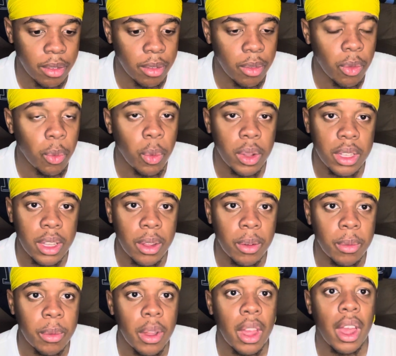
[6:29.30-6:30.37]
with
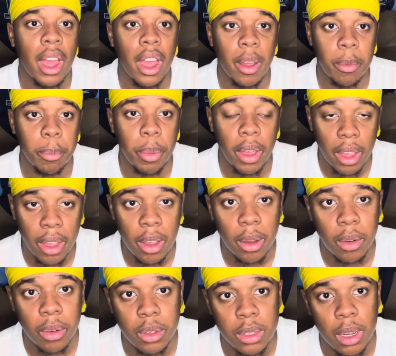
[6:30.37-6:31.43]
them picking up
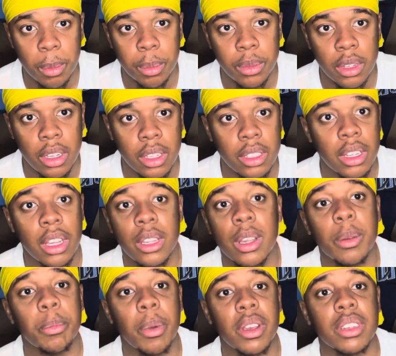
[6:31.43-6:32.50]
Kristaps Porzingis, they
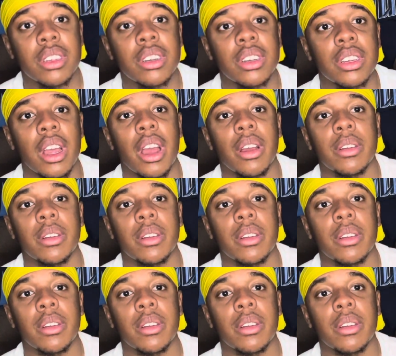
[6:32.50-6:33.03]
basically